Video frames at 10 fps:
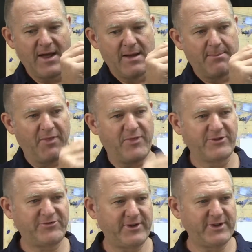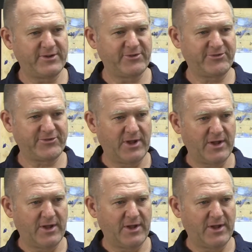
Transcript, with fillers: But this is